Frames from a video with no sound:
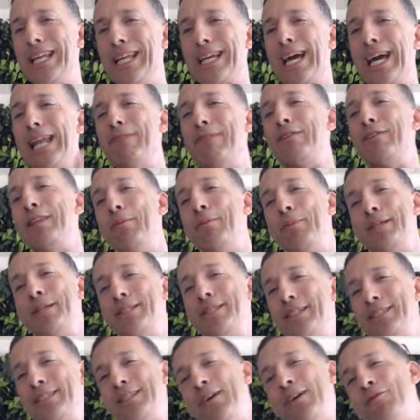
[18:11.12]
kind of in the
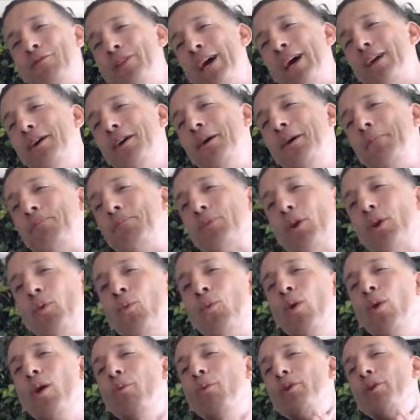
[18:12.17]
business stuff, like,
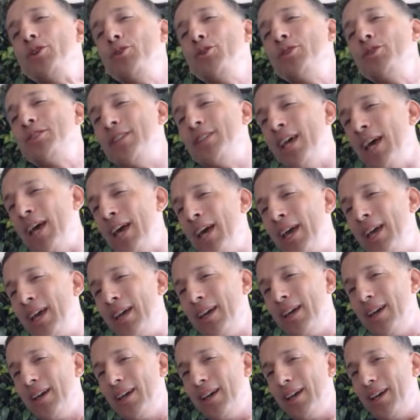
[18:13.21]
what would you say
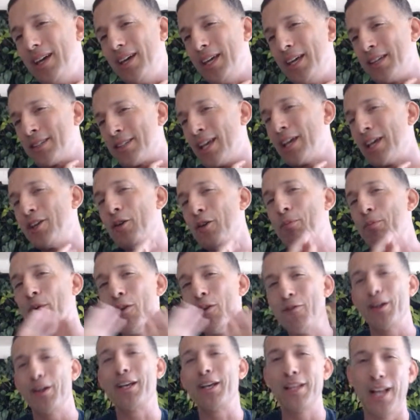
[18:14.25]
is like your
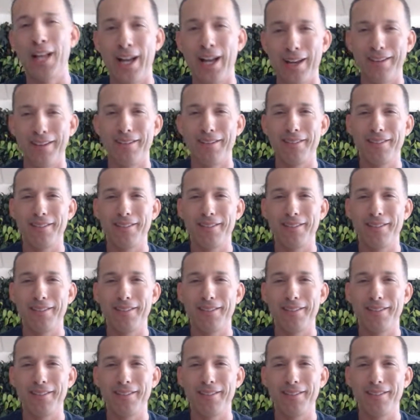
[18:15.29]
perfect client?